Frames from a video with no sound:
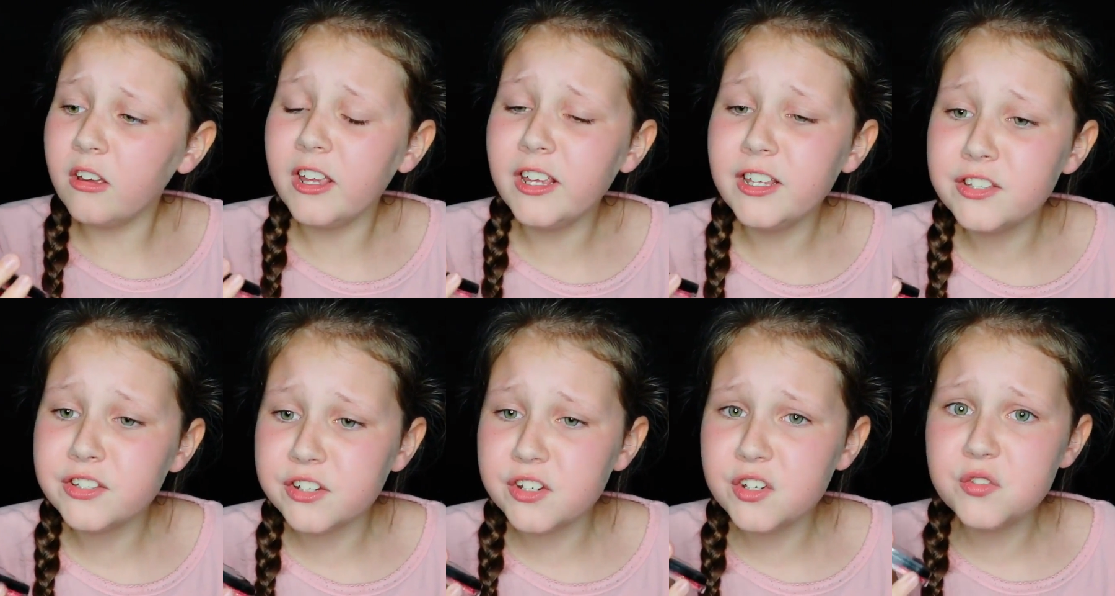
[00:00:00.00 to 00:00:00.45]

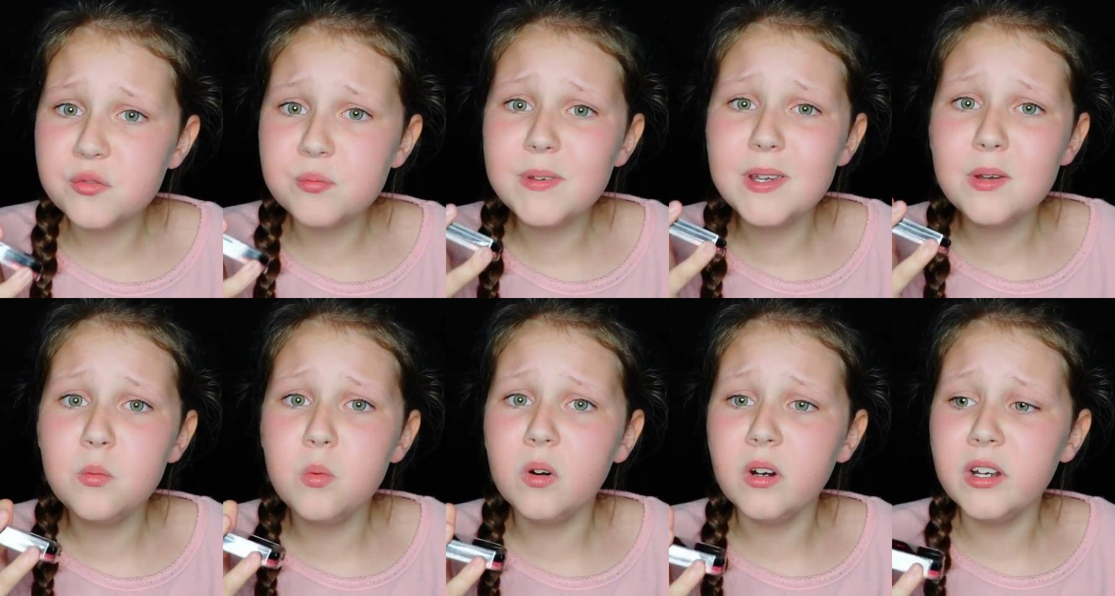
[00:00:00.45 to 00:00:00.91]
Excuse
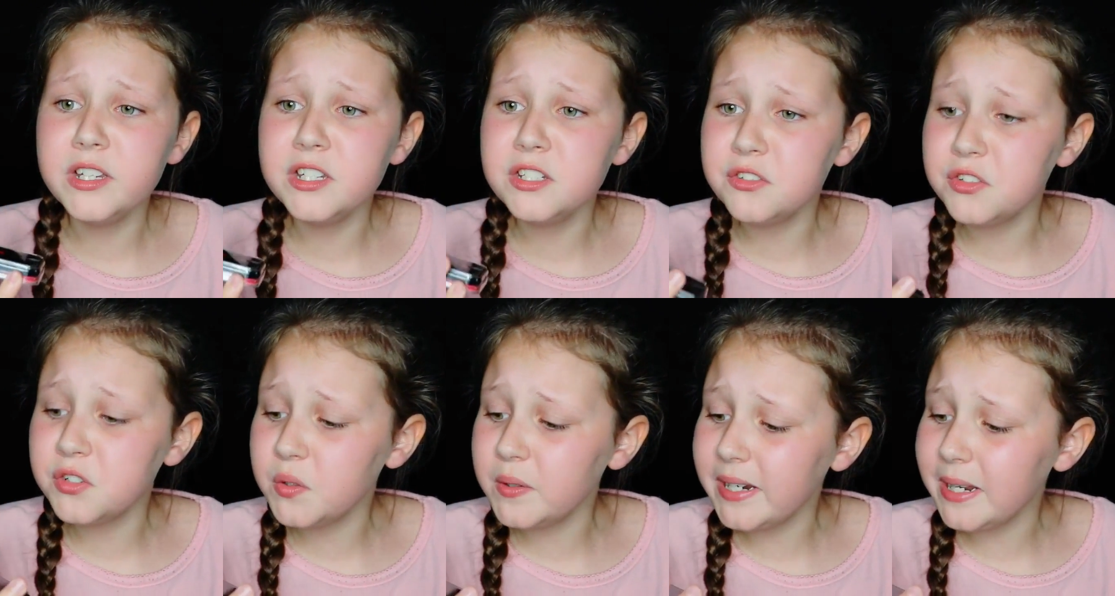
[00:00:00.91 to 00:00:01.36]
me, what are
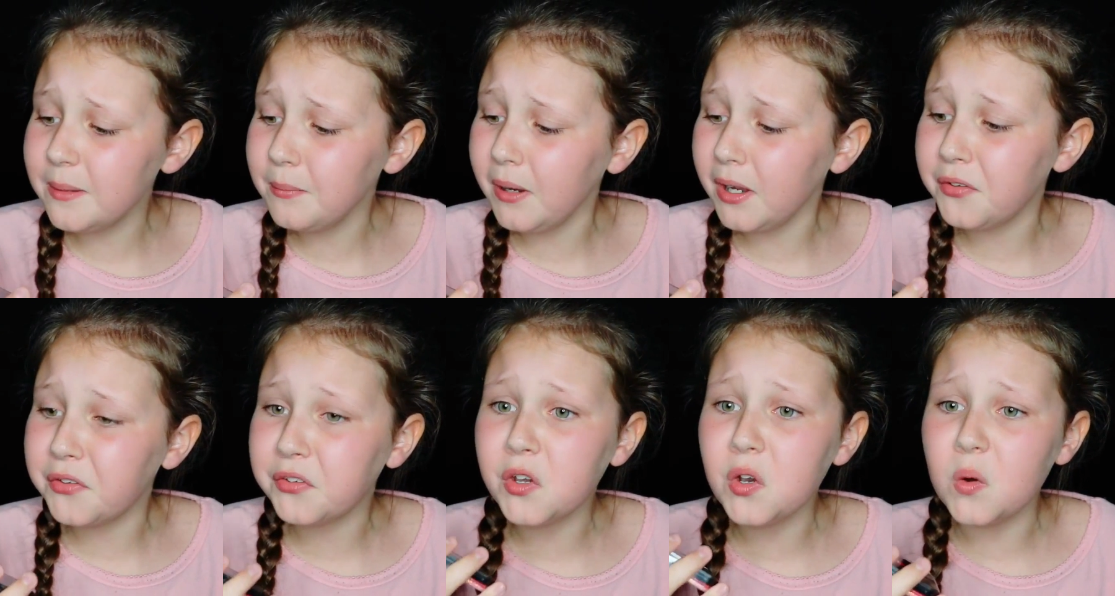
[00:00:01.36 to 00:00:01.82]
you doing in
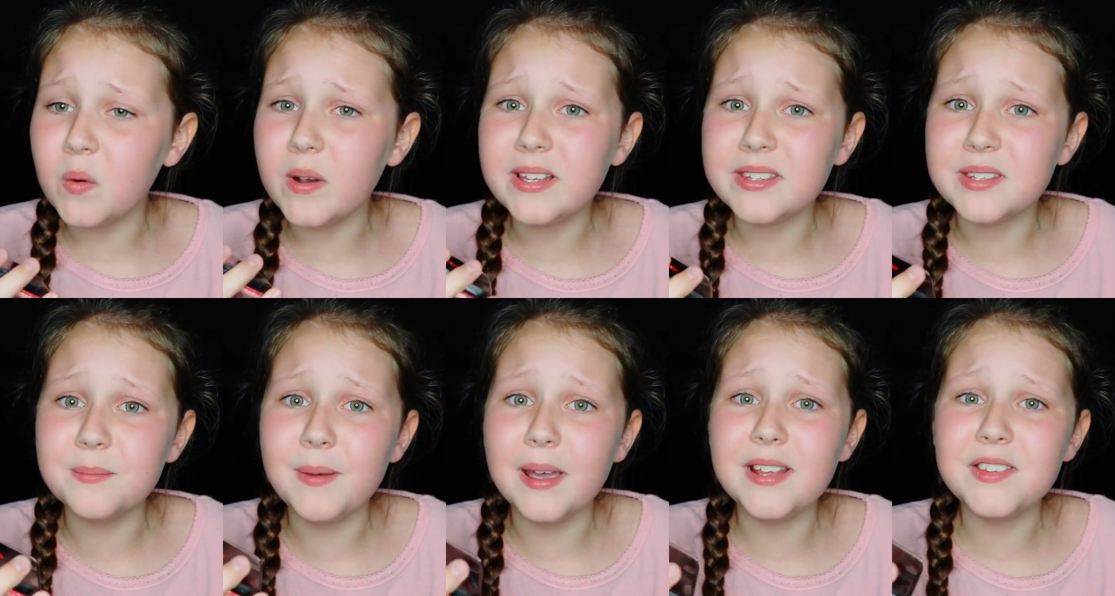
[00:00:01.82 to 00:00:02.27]
my school?
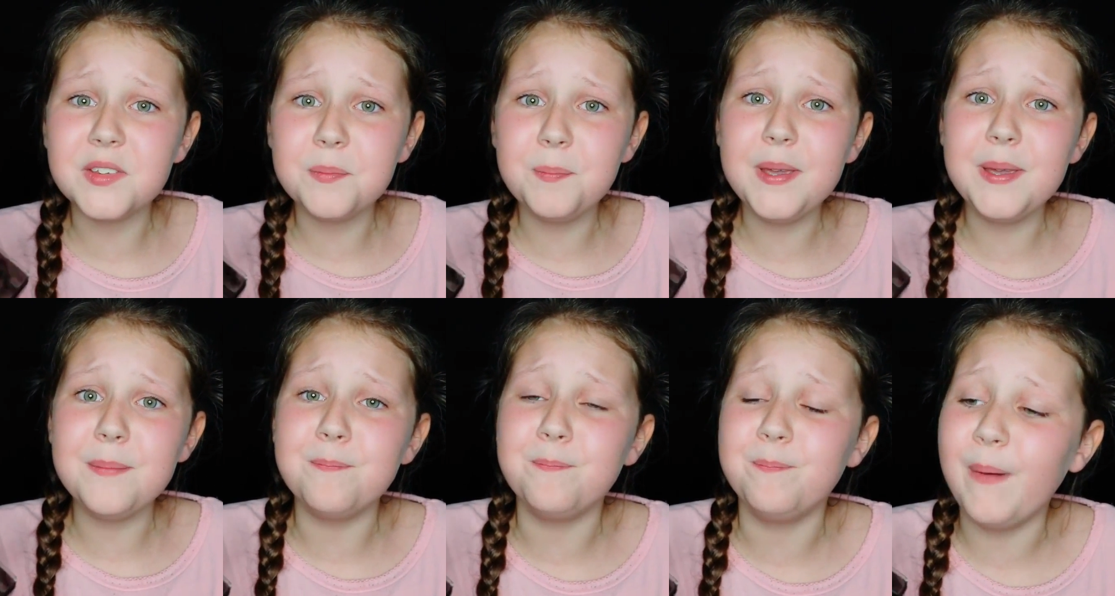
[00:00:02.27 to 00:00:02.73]
It's meant
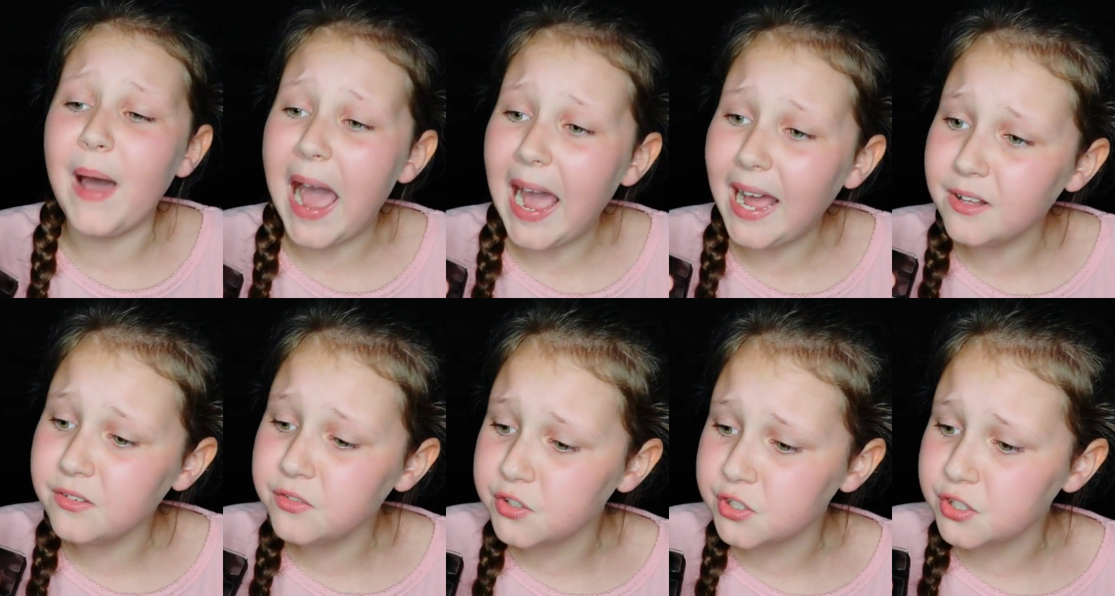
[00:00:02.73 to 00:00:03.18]
to be
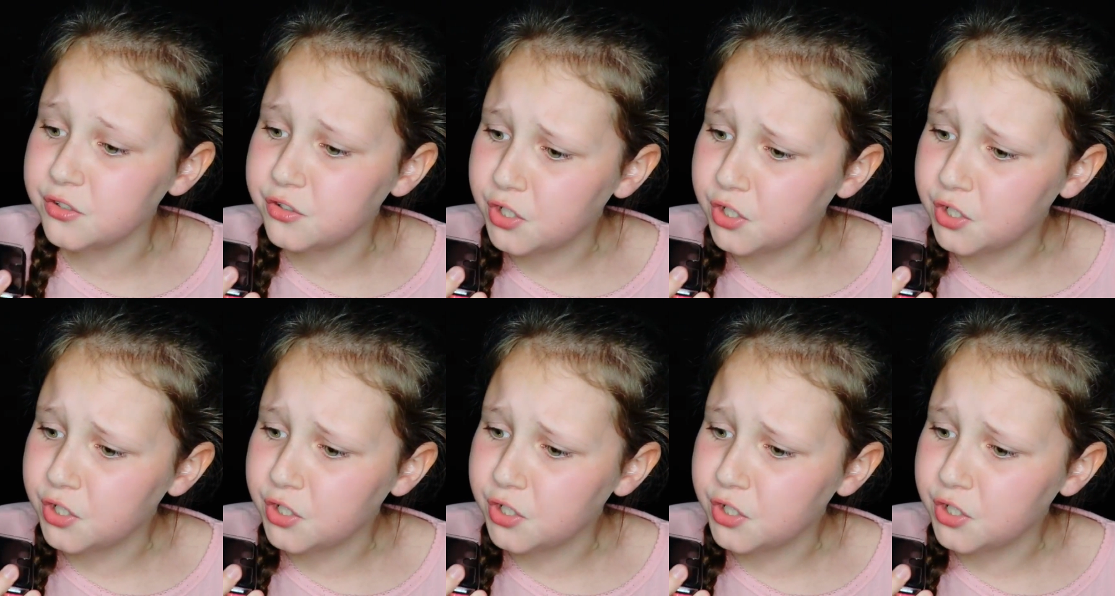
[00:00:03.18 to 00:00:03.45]
abandoned.